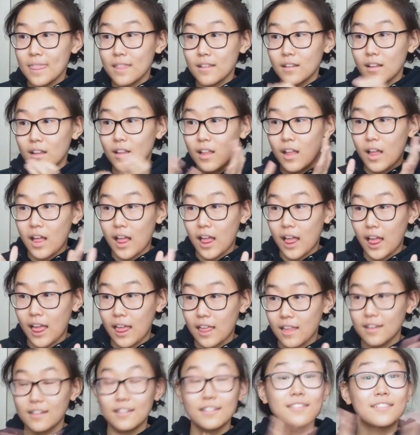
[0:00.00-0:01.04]

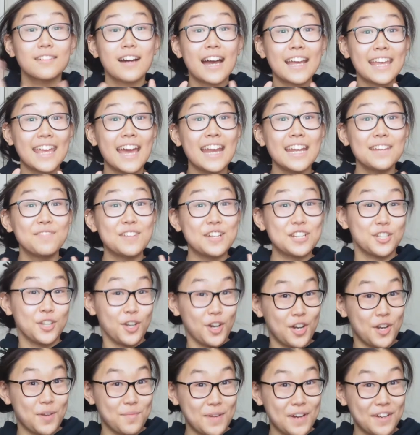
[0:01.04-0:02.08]
I can't even
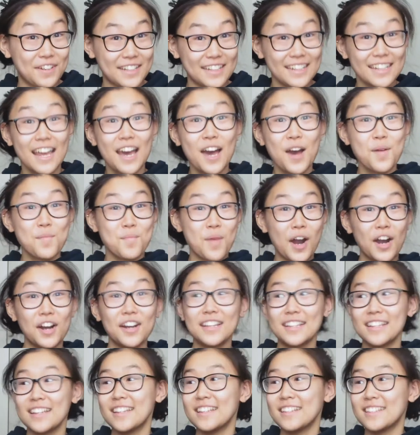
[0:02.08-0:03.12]
talk about it.
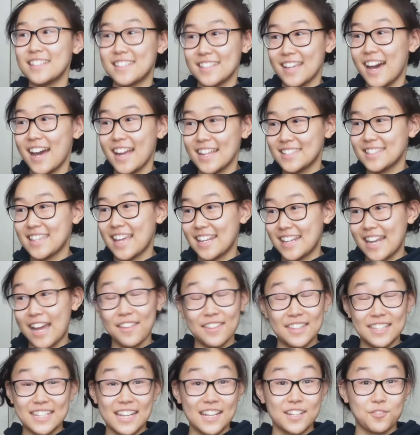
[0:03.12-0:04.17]
Park decides that now
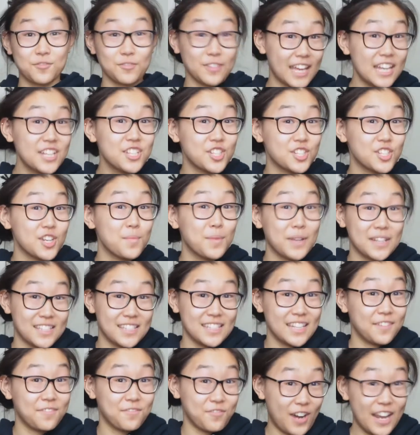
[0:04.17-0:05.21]
that he's in a relationship, he doesn't
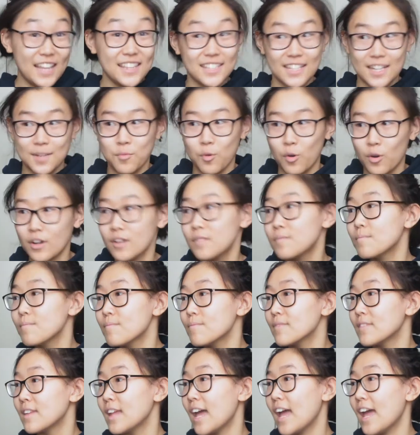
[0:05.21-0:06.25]
need friends anymore.
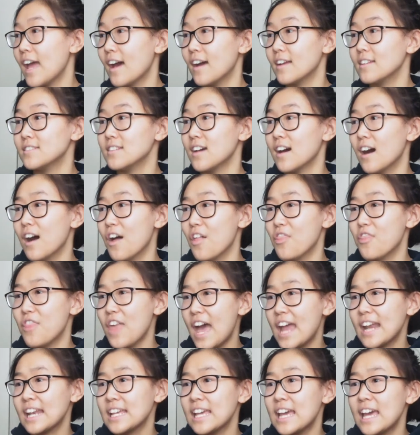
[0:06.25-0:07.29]
And
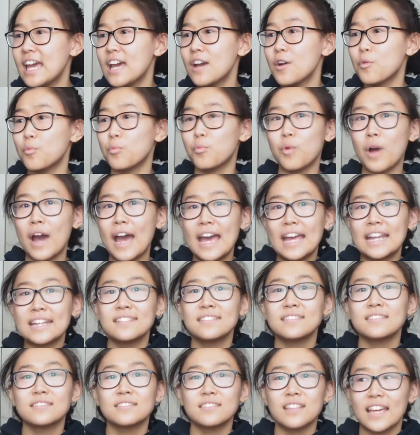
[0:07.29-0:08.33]
then
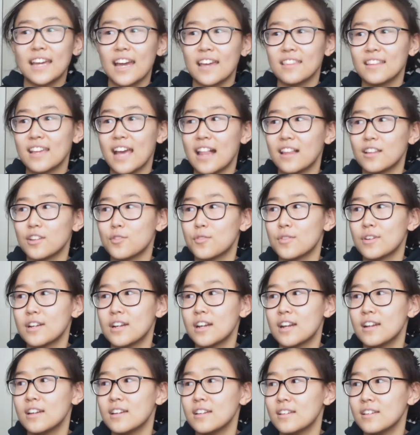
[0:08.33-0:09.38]
when, like, I think
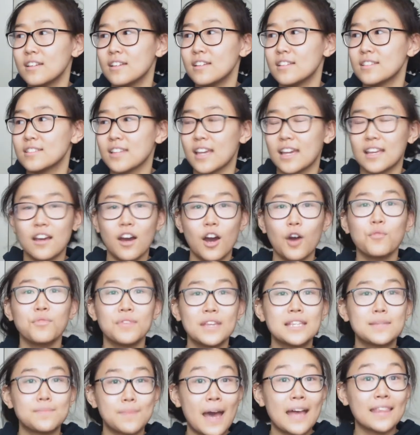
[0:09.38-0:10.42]
Eleanor is like, oh,
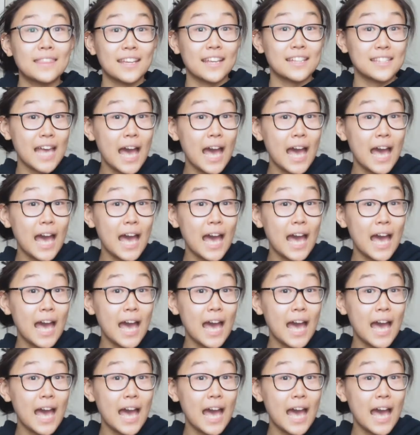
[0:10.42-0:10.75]
this bad thing is